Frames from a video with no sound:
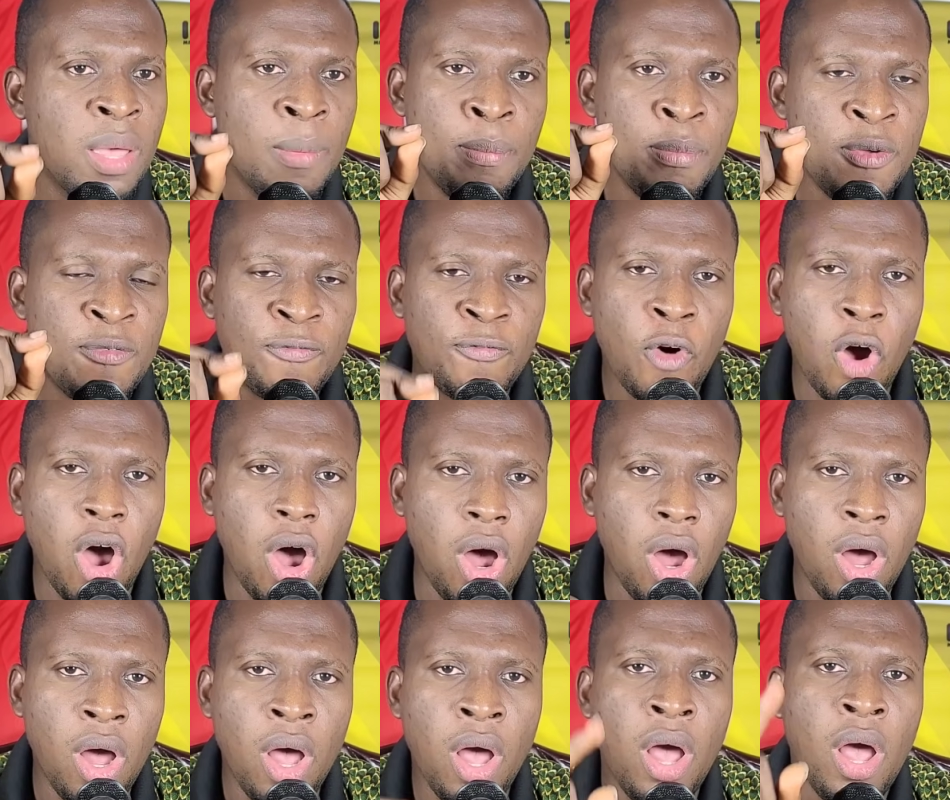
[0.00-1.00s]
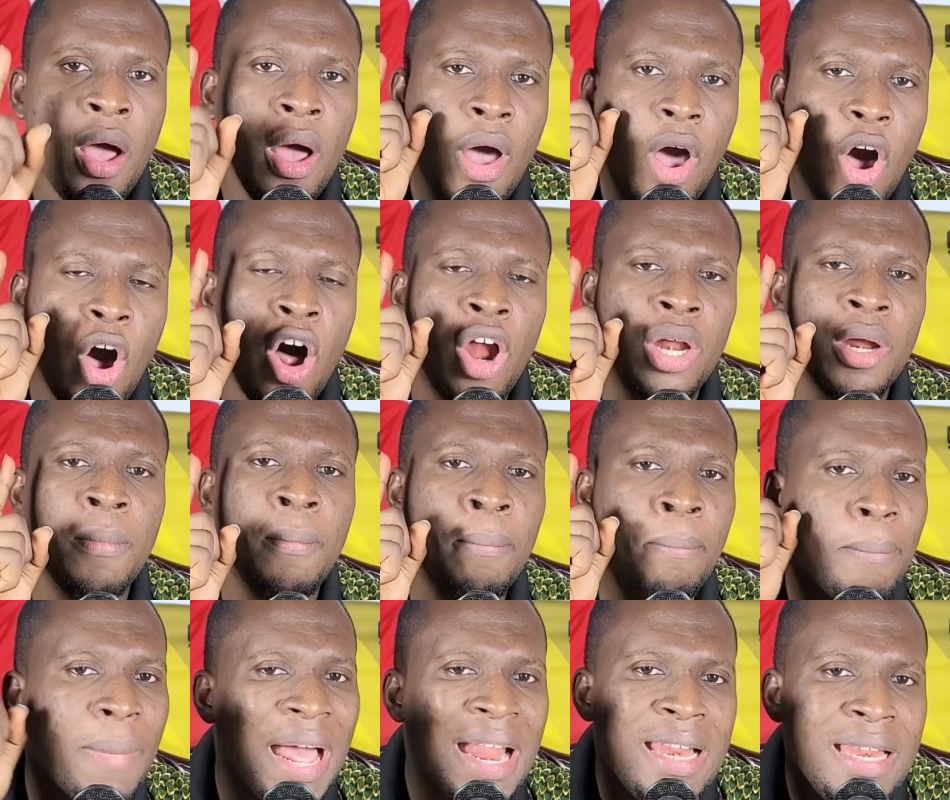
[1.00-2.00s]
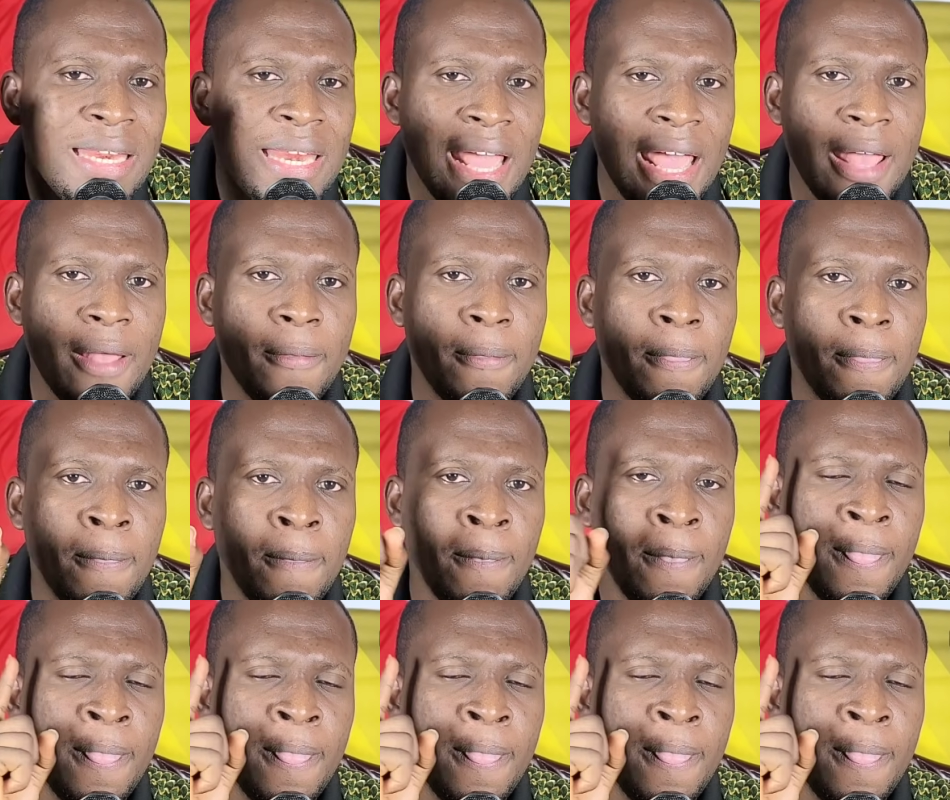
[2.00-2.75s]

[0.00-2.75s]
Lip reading: before on Monday.